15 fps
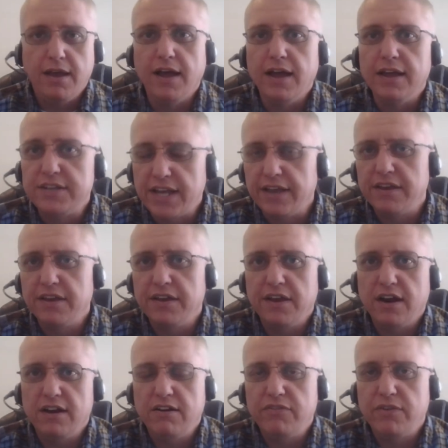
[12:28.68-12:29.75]
taking
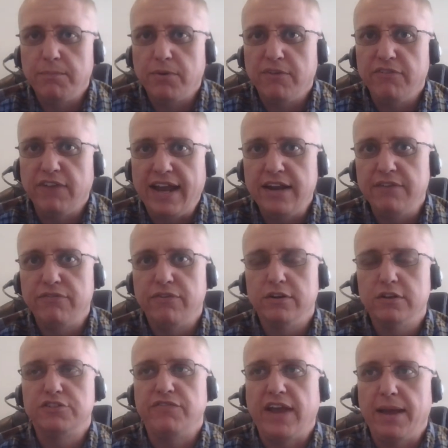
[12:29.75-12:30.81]
care of and providing
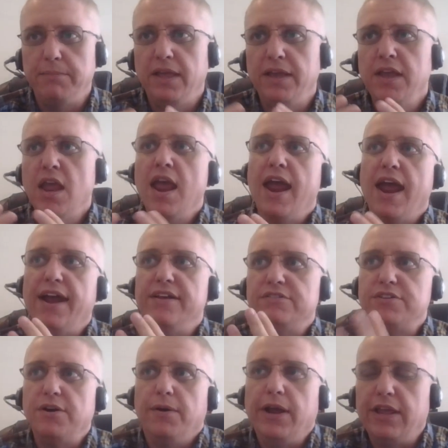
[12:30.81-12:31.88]
for his family. And
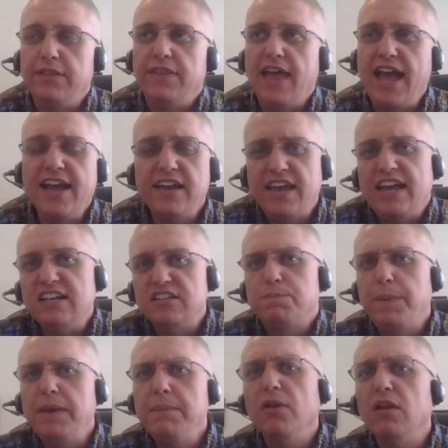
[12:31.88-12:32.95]
so in that case,
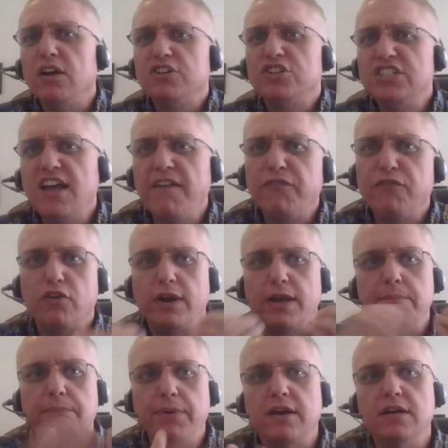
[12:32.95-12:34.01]
people are
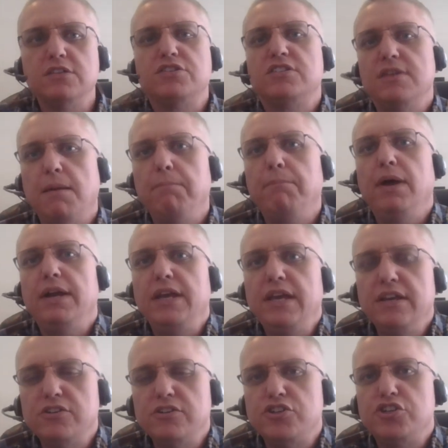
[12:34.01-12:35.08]
suffering because somebody
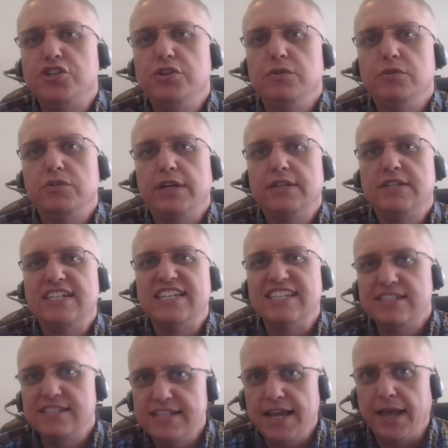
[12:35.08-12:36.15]
is choosing to
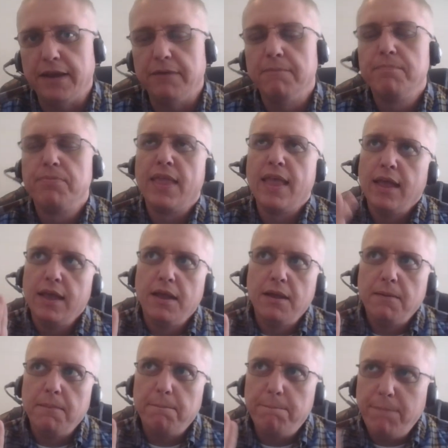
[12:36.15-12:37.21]
sin.
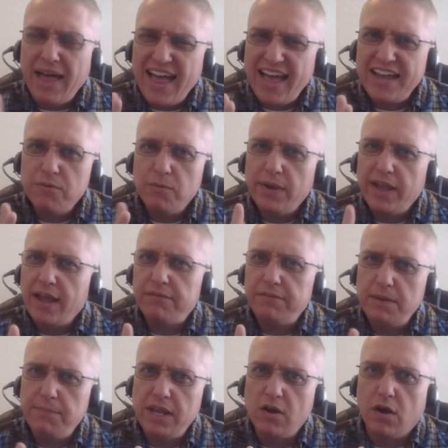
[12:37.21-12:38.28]
But we have
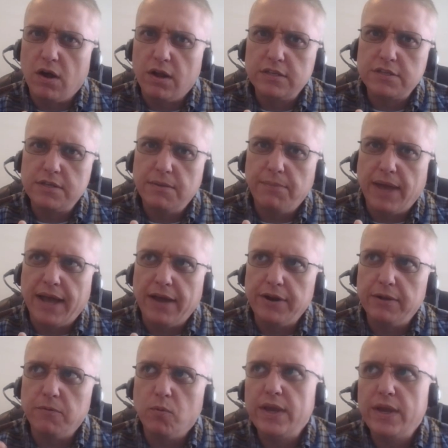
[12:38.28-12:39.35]
to be honest about
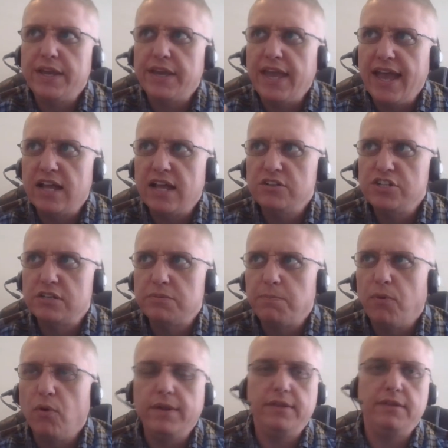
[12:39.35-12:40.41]
it. We can't
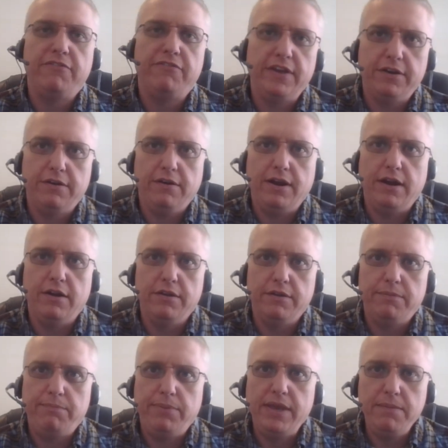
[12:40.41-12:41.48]
just point the finger at
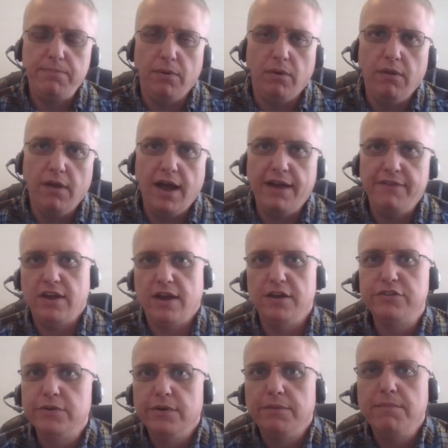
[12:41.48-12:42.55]
other people. I've
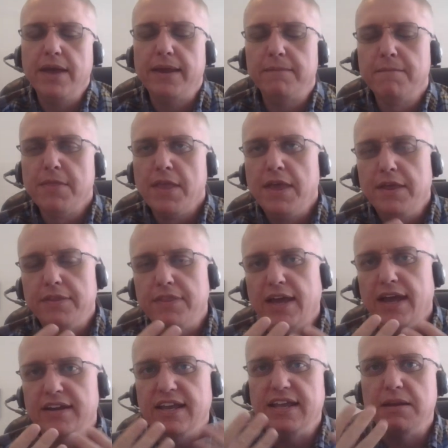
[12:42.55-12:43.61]
got to admit
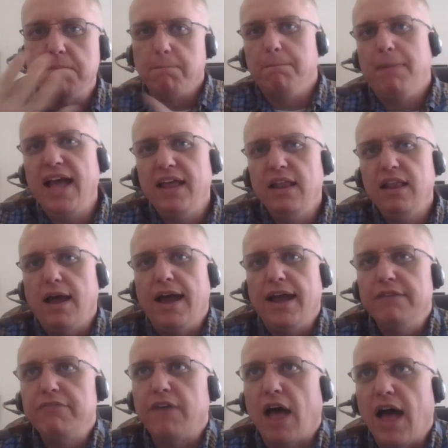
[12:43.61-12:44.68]
that in my
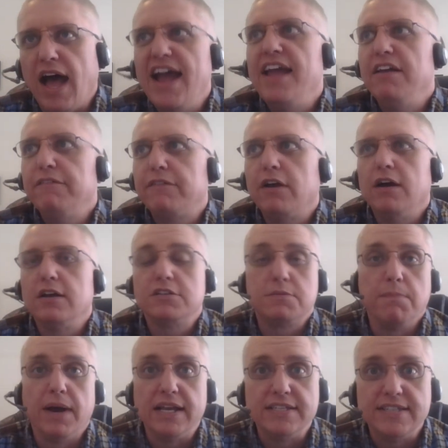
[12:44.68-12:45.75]
life, I have caused
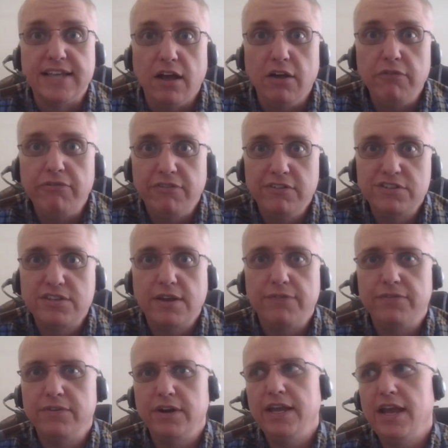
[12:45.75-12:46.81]
myself
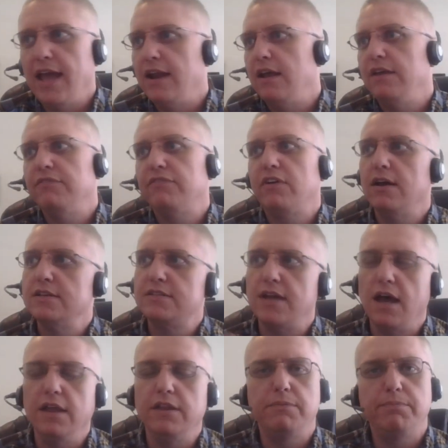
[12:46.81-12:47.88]
suffering and I've caused
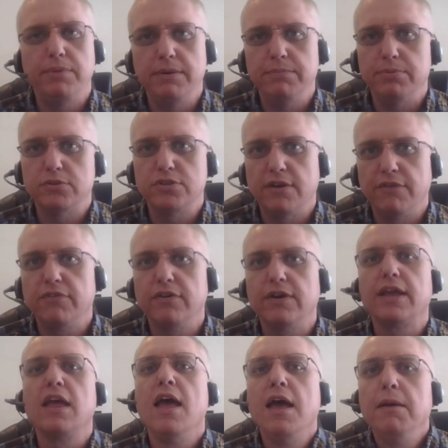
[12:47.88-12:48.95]
other people
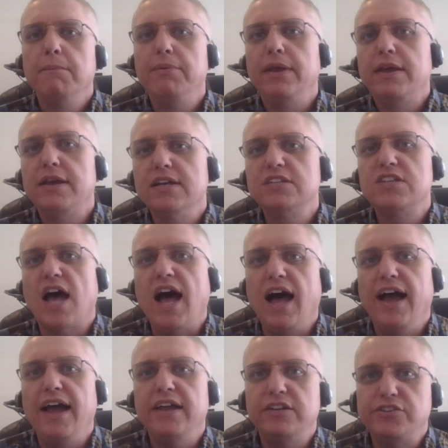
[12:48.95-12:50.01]
suffering because
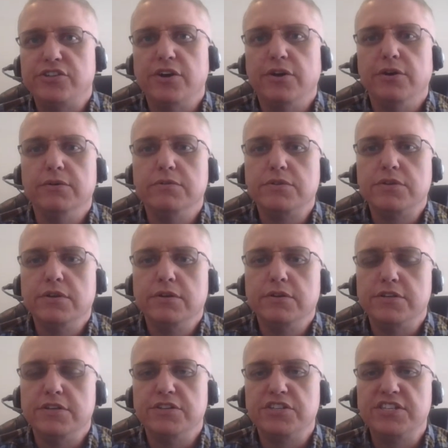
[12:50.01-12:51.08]
I chose
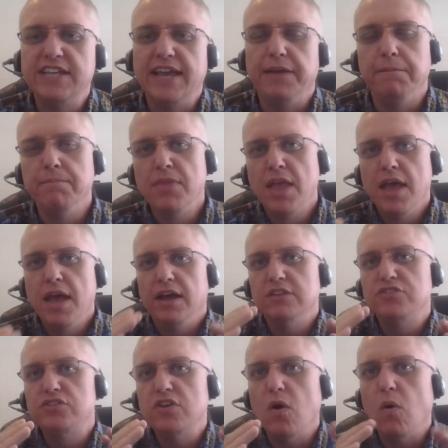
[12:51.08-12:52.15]
to sin. And
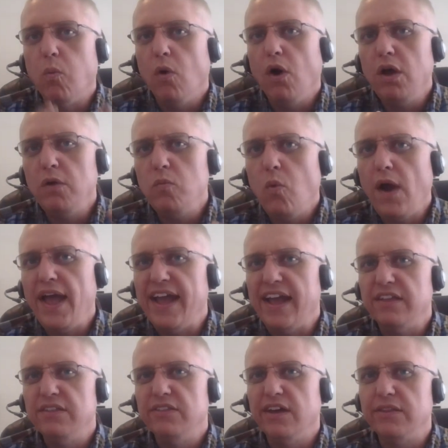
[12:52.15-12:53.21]
so one
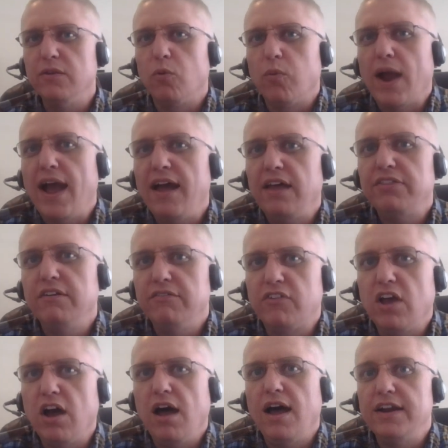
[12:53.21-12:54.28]
way that the wrath of
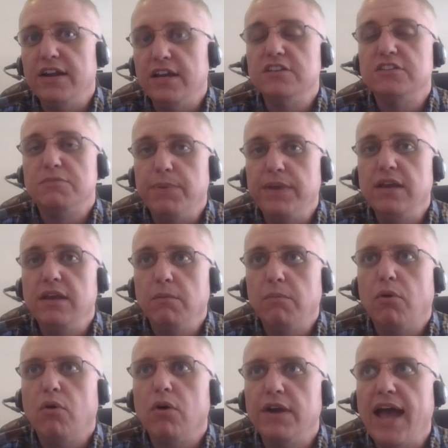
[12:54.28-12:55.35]
God is being
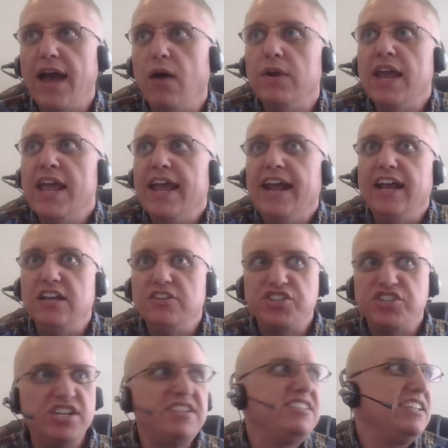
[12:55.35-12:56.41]
poured out is
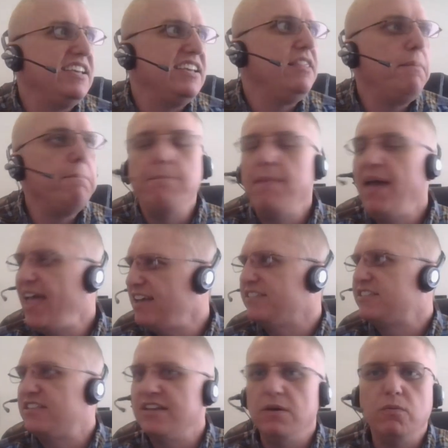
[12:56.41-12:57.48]
just in the
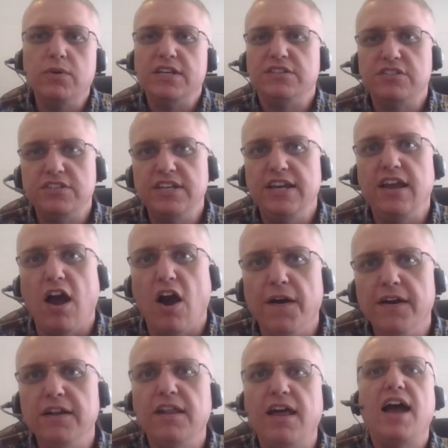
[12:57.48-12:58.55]
mess that we see
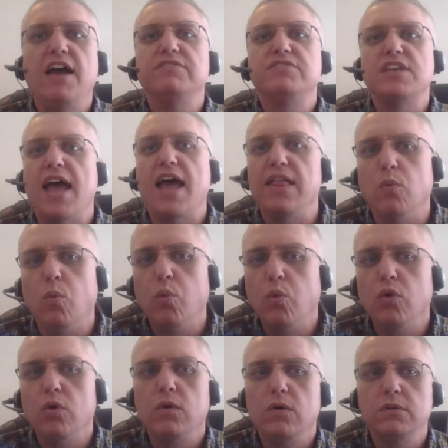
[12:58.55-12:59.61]
our lives and the
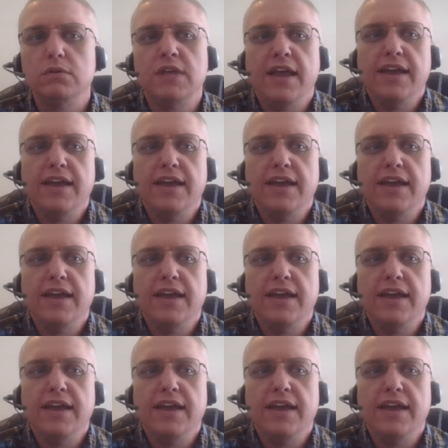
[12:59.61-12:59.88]
world